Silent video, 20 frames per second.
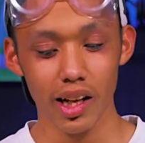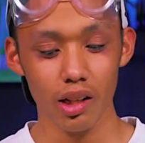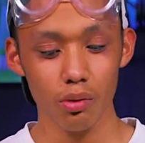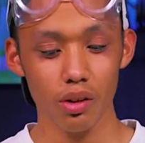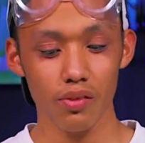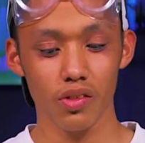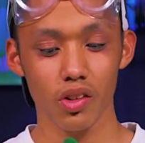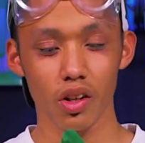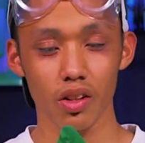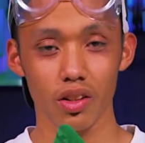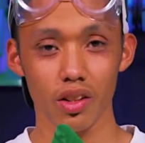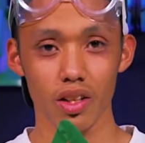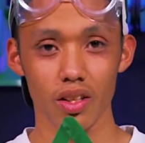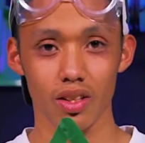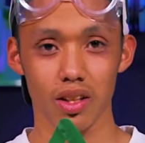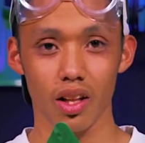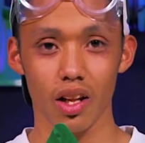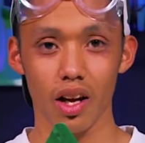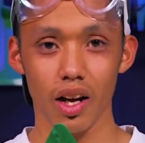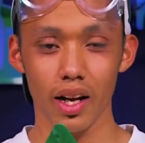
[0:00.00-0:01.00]
that we've got these
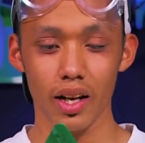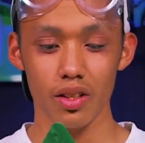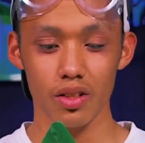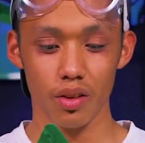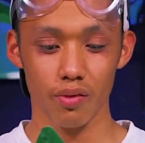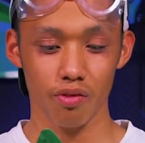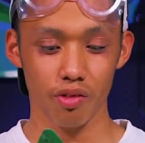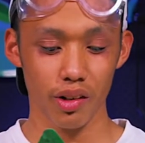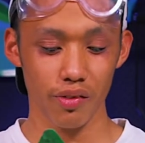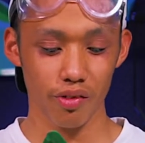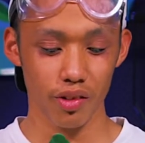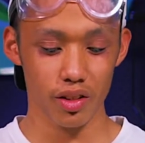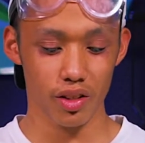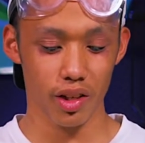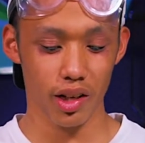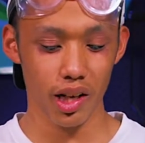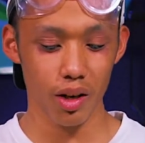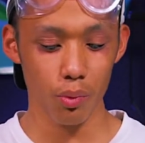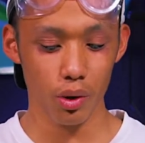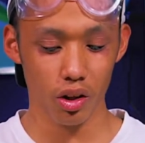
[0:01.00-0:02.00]
lines of reference
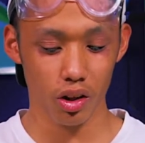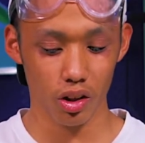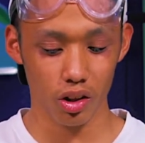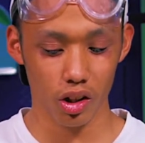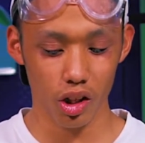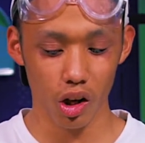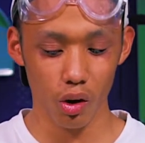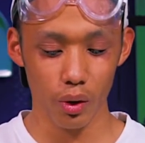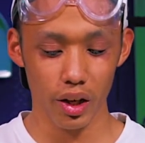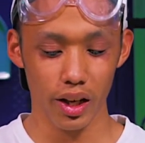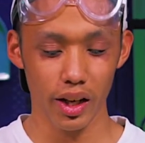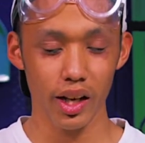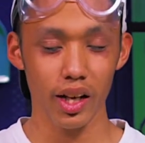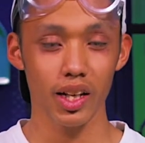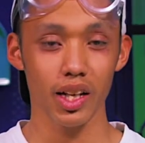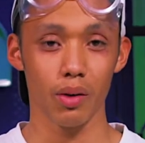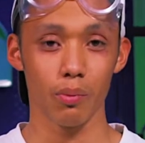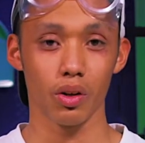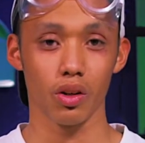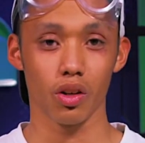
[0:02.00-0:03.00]
here, we're going to go ahead
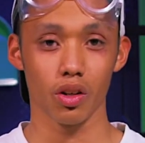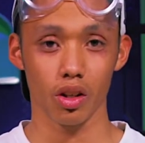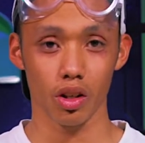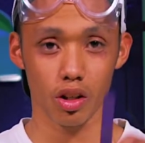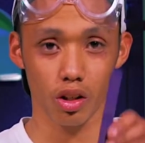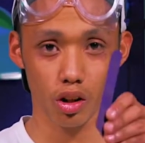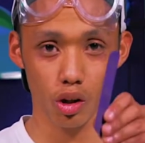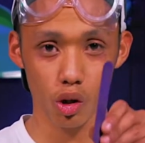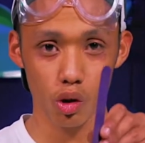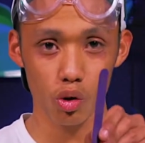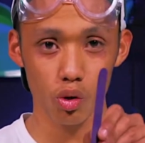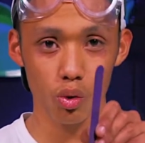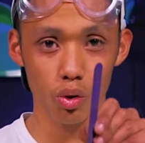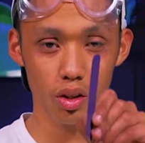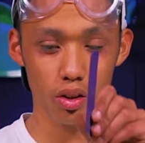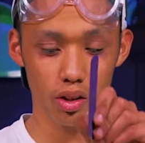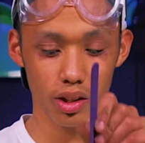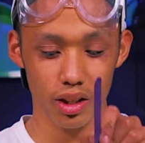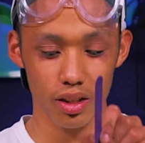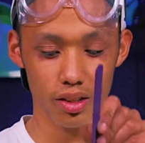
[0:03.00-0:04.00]
and we're going to glue
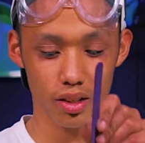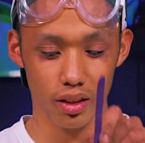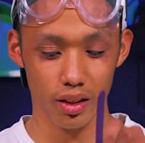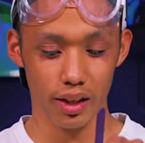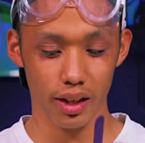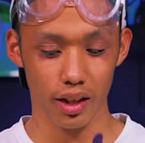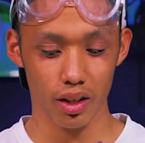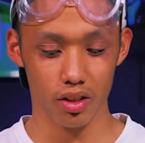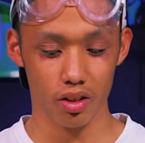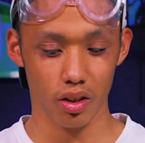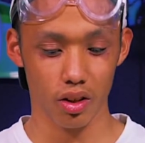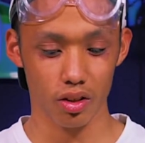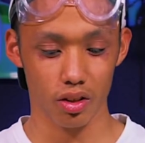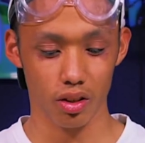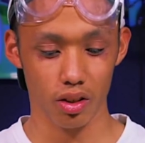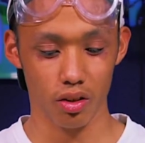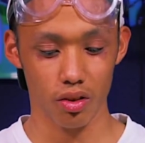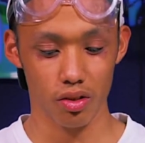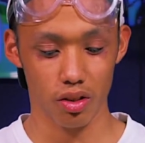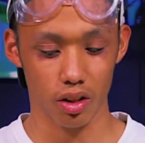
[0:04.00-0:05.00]
these legs onto those